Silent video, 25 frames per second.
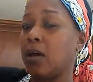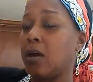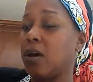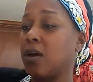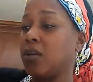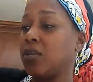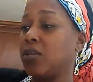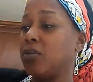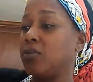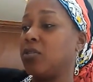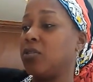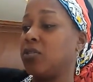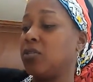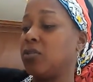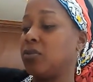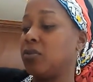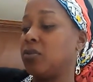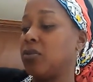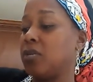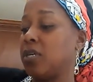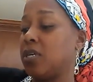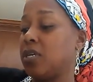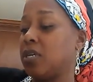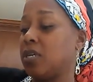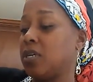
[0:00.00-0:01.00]
All you
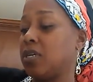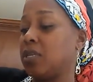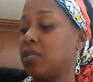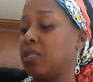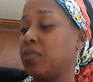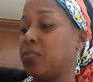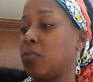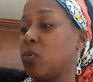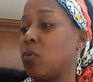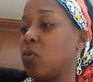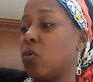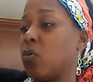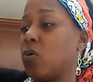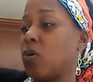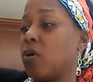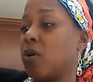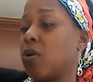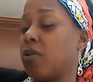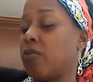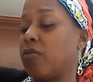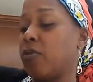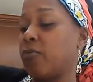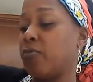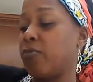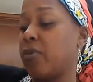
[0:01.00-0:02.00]
do is pour
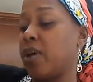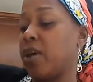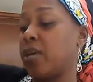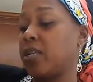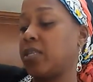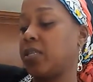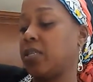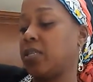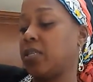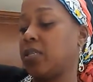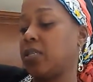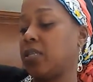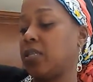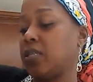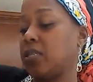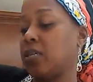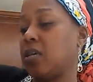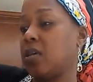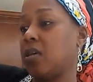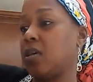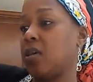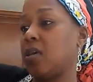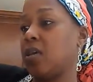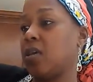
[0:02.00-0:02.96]
the rest